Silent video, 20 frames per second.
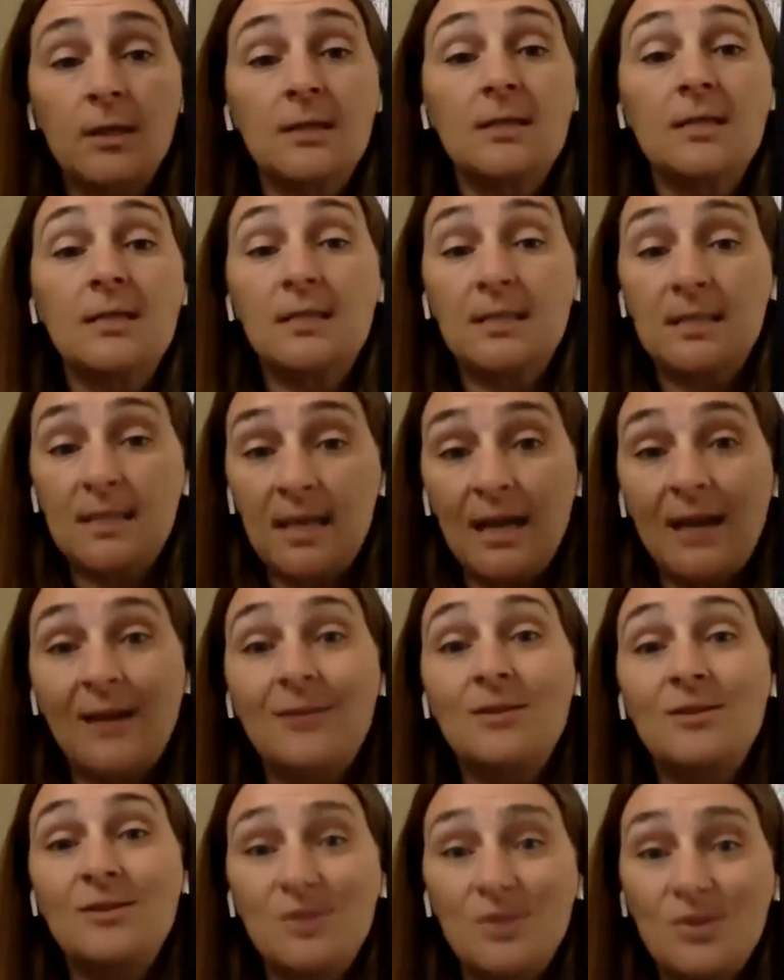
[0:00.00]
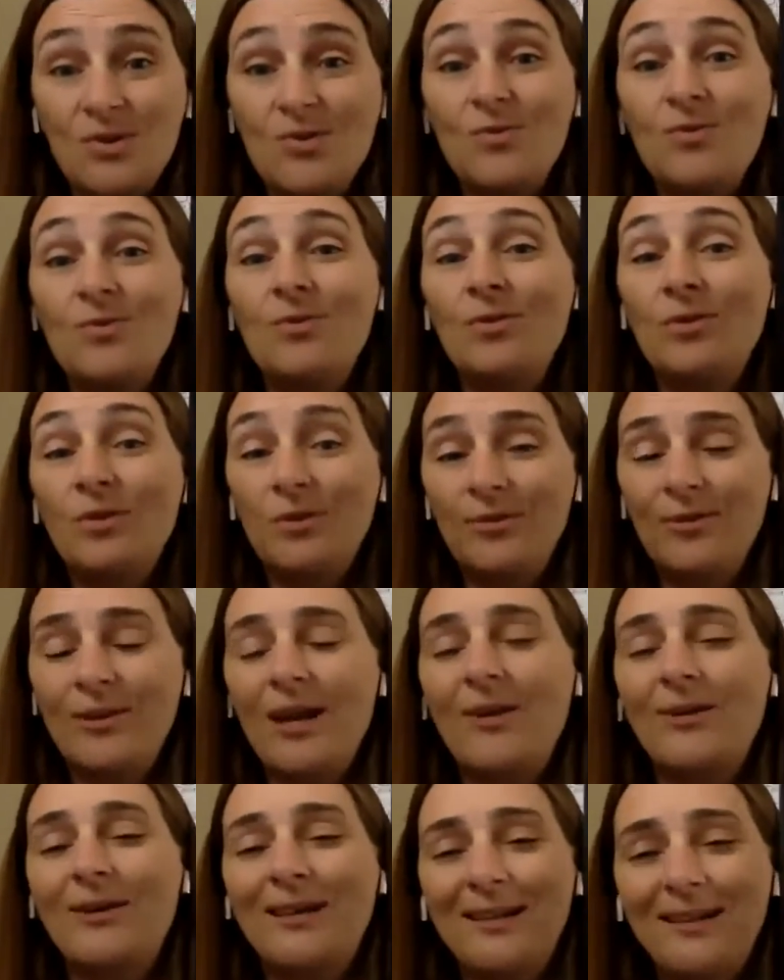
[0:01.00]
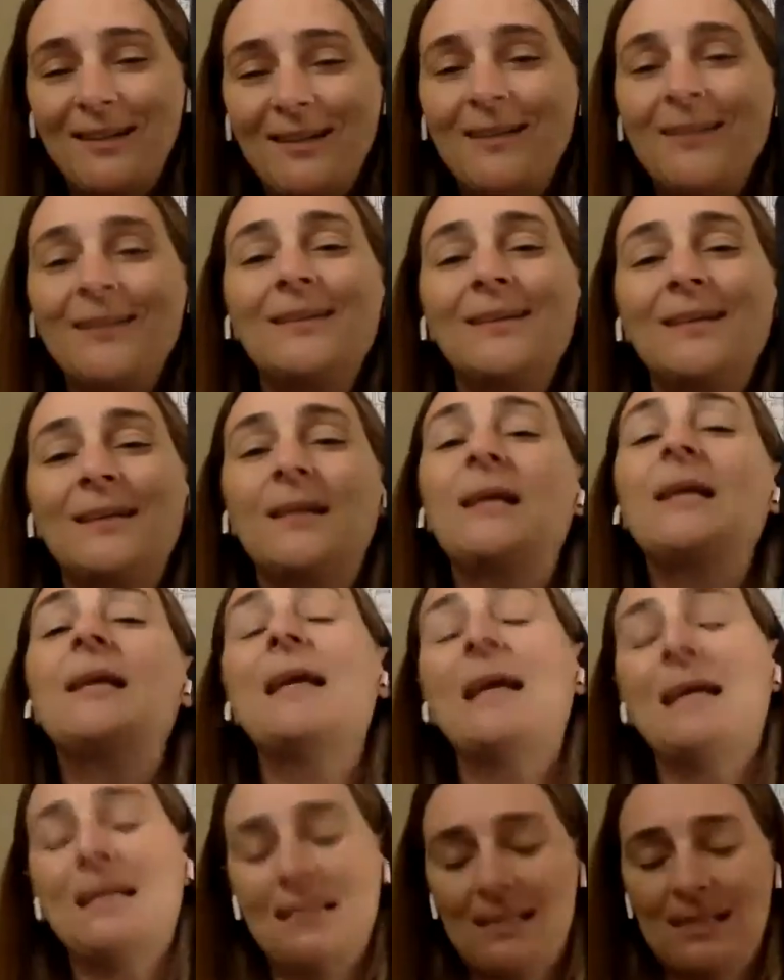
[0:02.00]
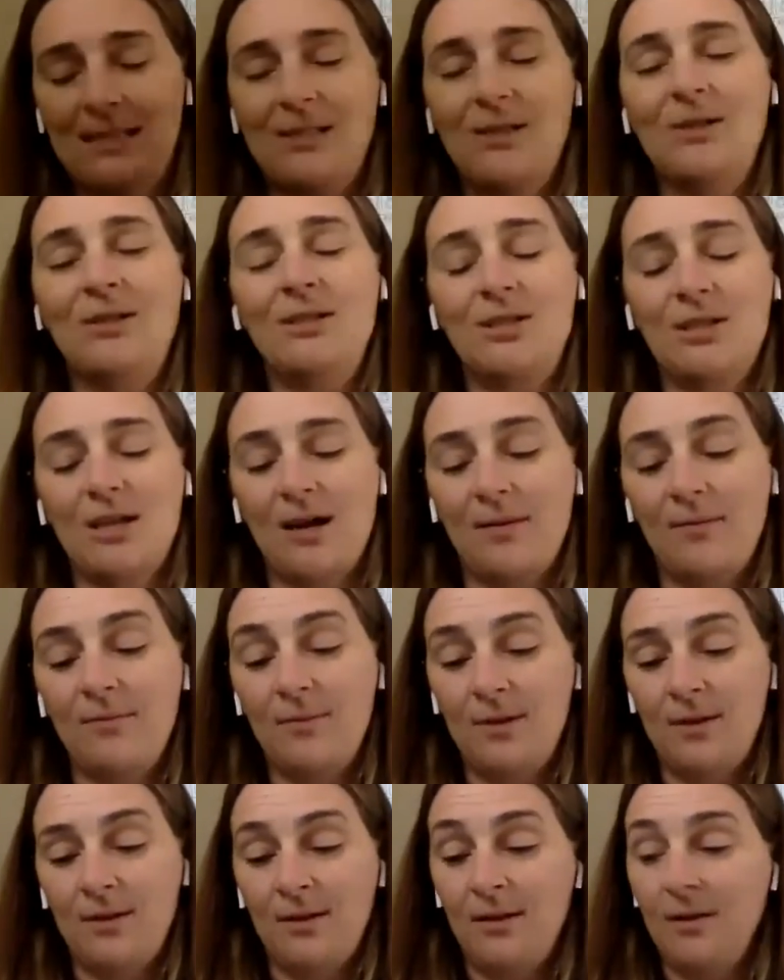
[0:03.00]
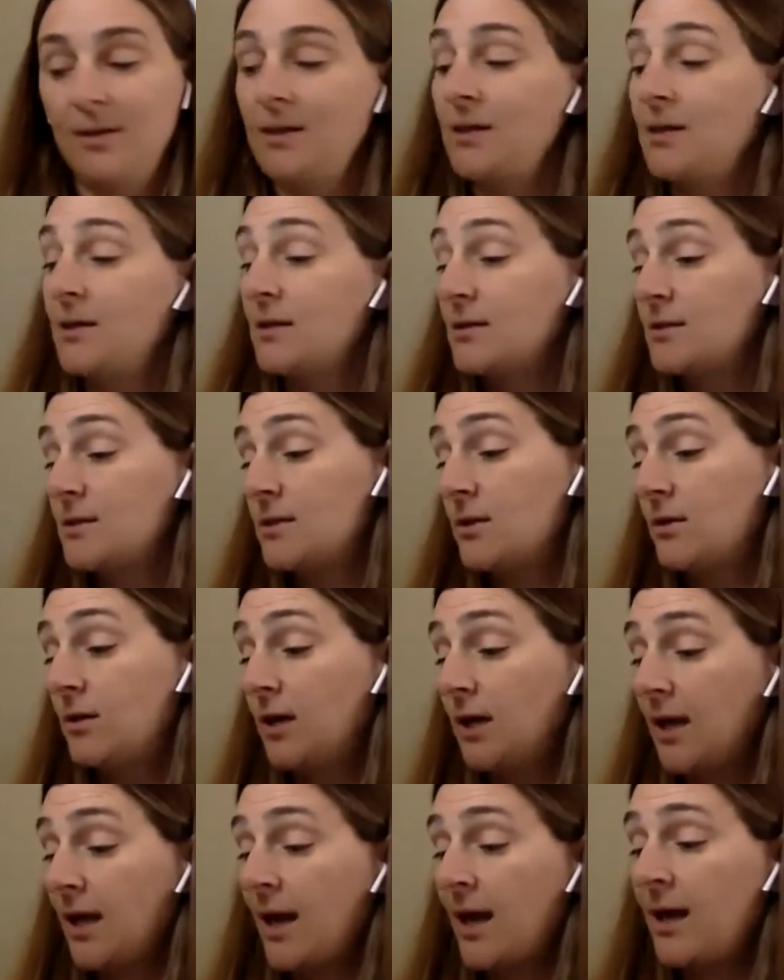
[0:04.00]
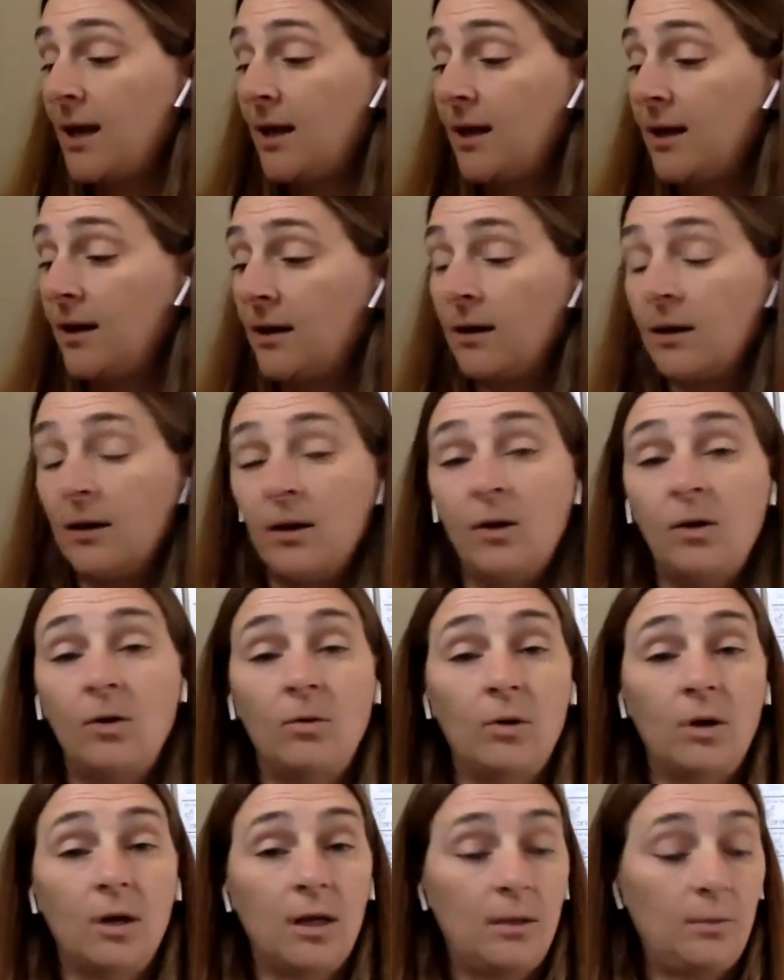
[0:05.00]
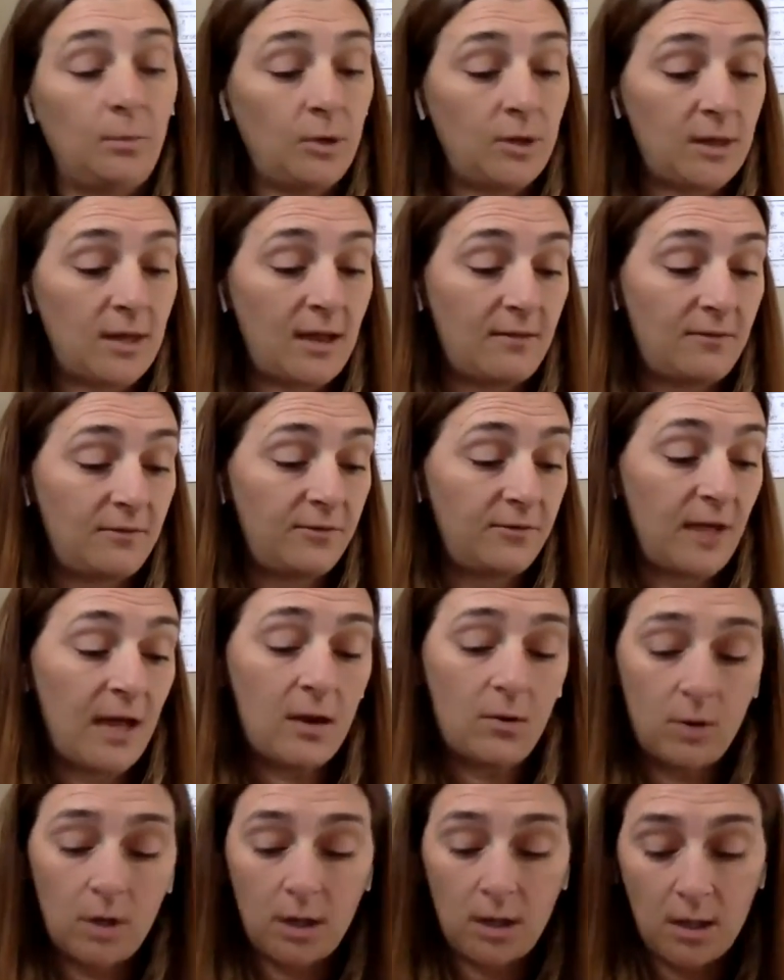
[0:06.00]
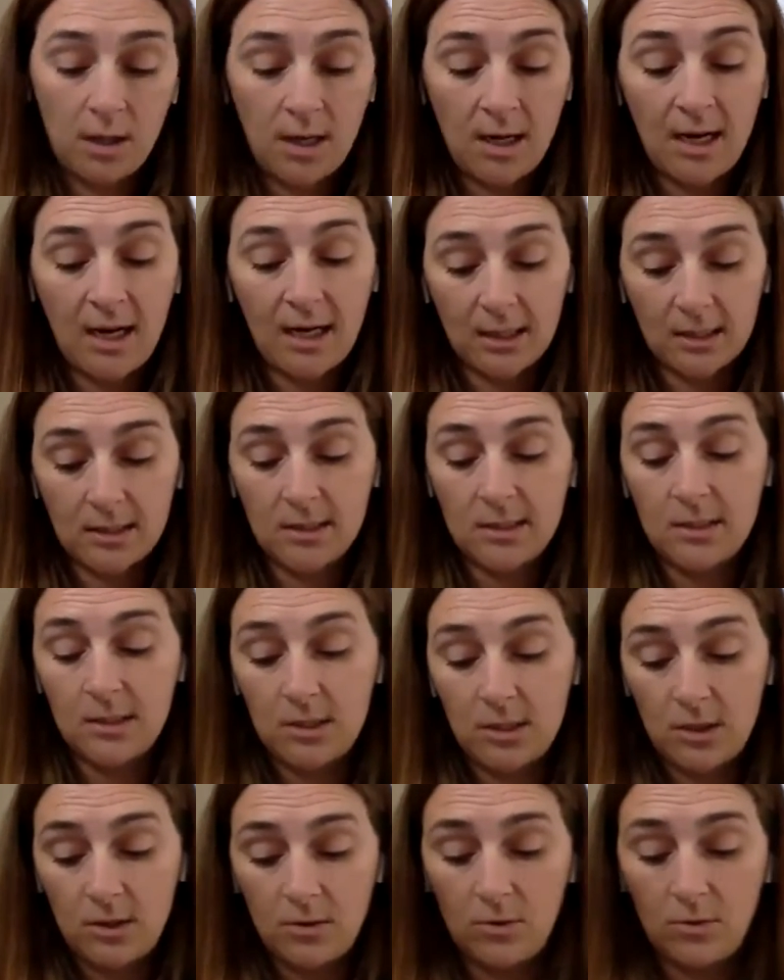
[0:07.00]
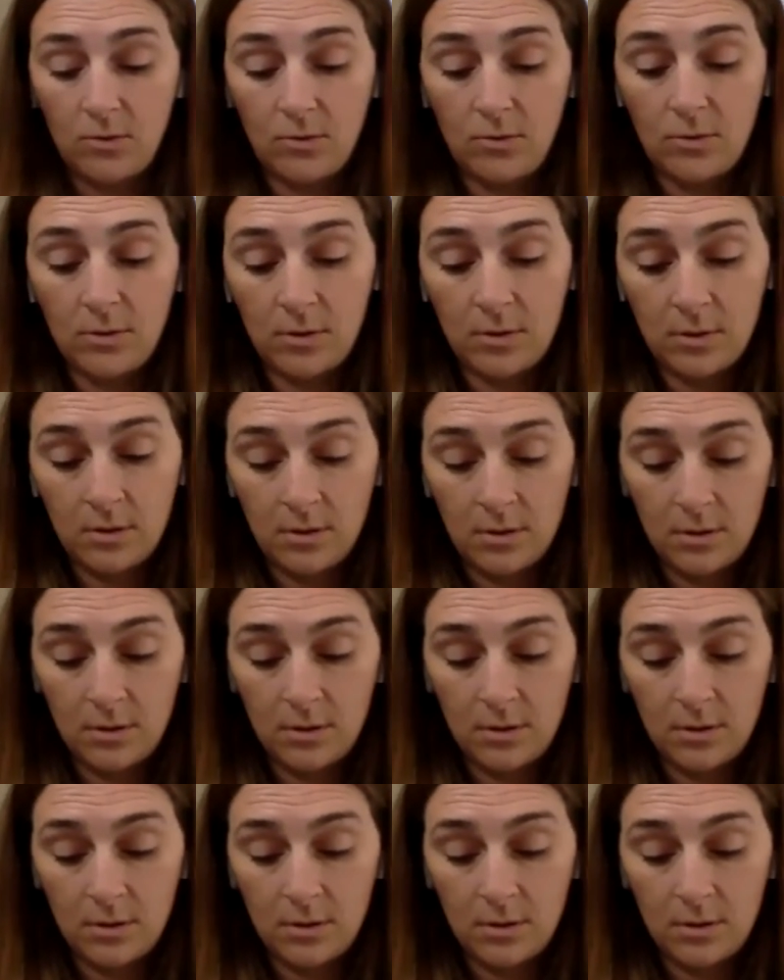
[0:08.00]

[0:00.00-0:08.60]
Is this next to the flower? Yes, good job. So again, we're going to put that flower next to